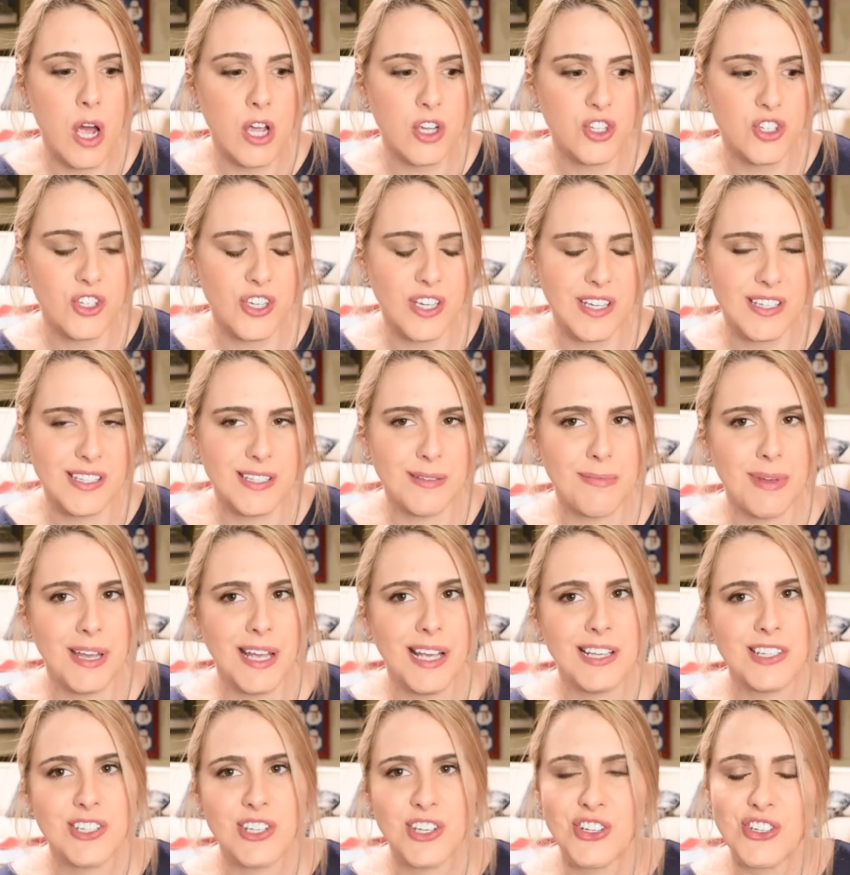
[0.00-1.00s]
She is
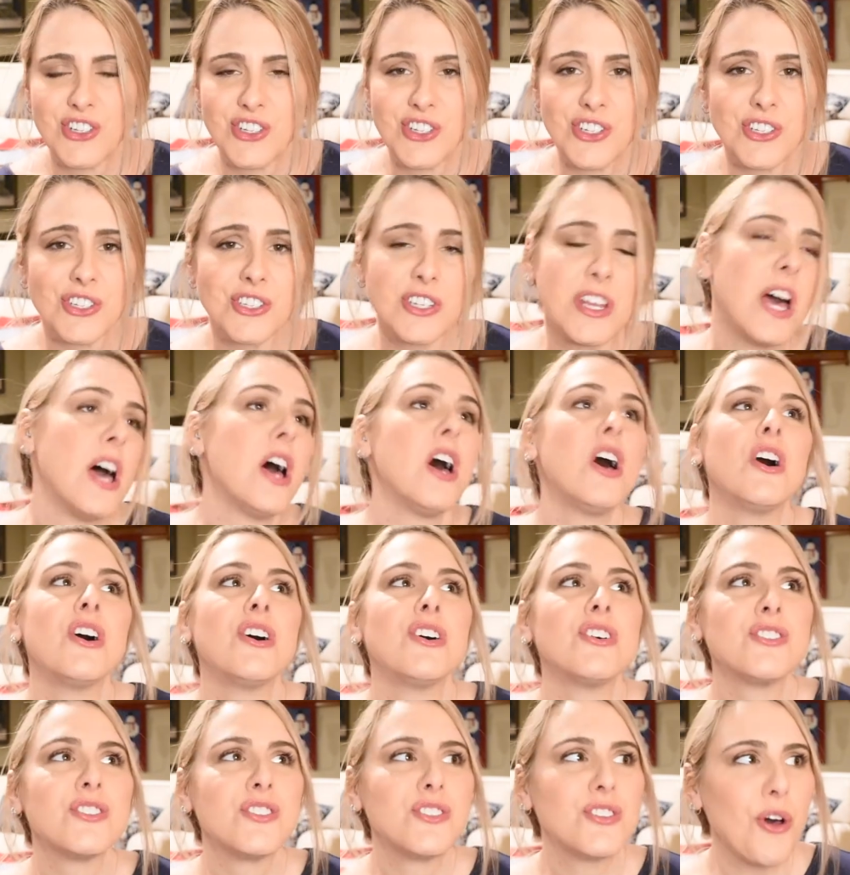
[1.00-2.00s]
amazing. She's
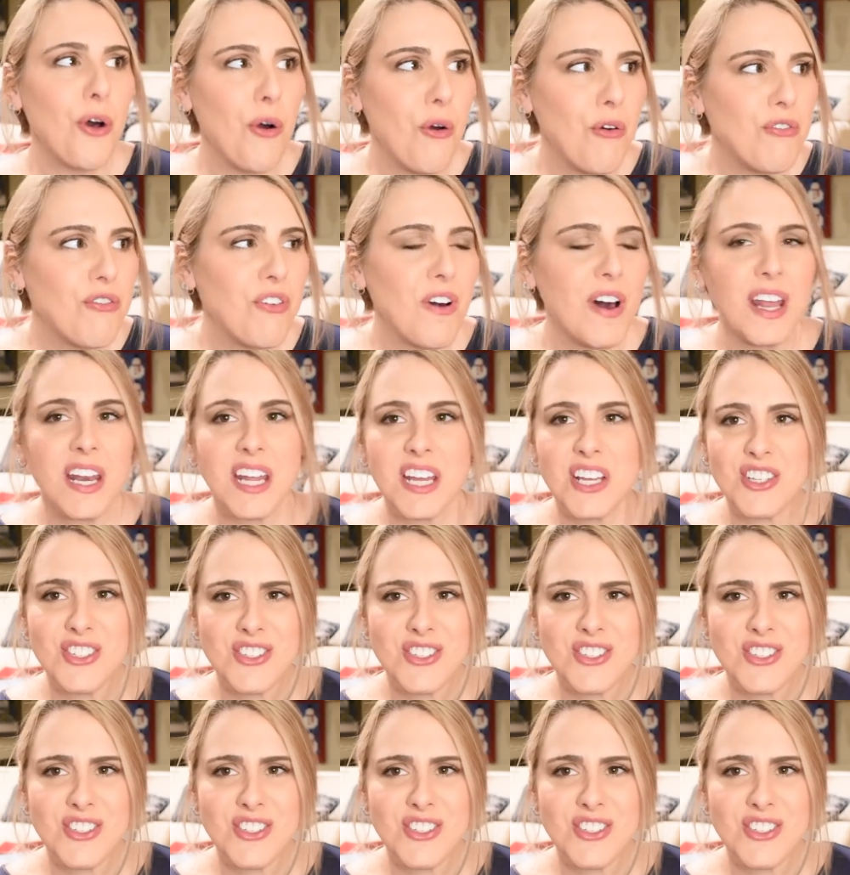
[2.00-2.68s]
so funny,